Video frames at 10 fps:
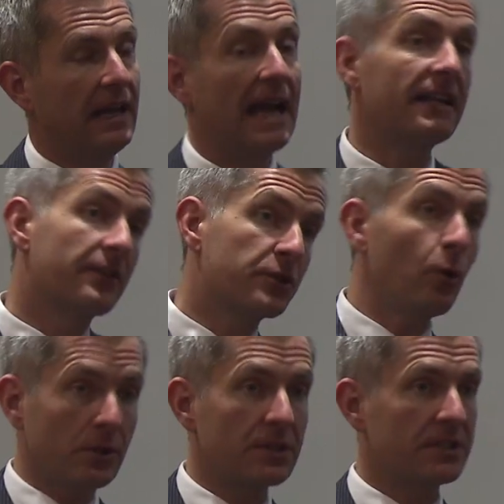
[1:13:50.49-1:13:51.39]
And in the
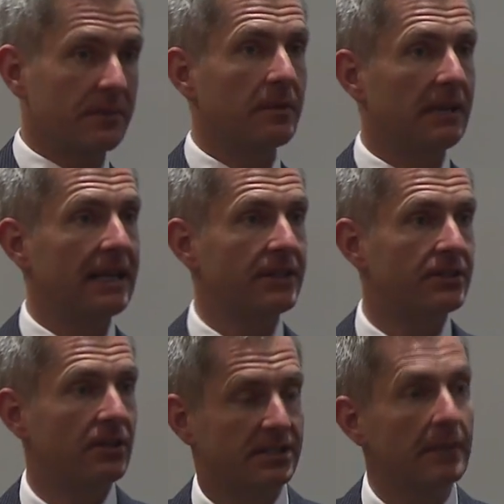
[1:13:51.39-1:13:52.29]
solar system, the
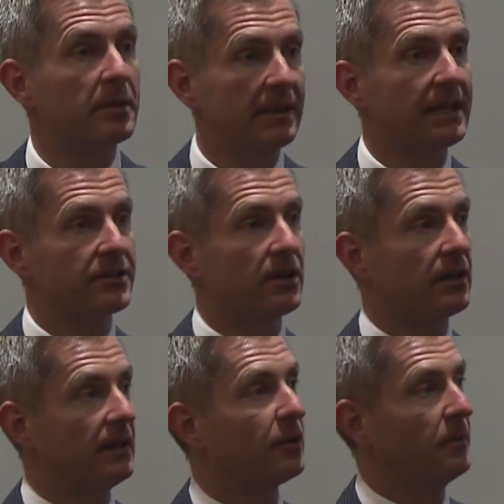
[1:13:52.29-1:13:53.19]
planets, some of the planets are
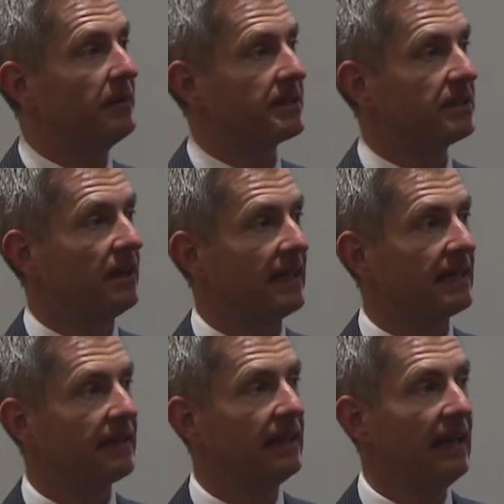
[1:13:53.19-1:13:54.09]
a little bit misaligned.
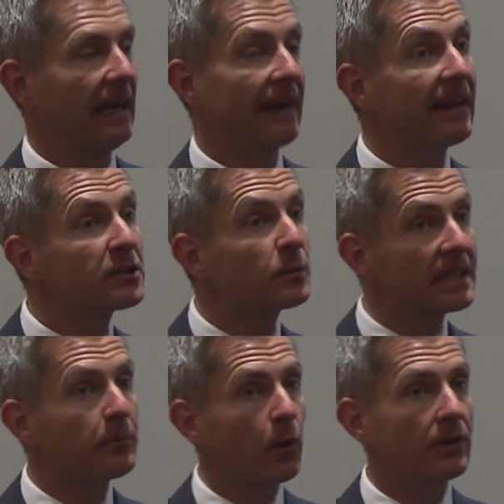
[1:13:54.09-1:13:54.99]
And, and that's
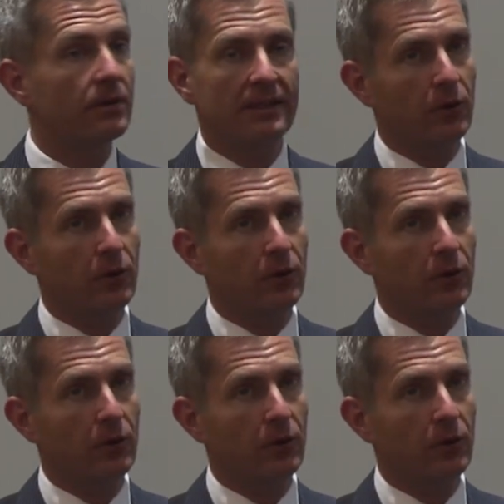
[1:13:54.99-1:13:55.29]
really important.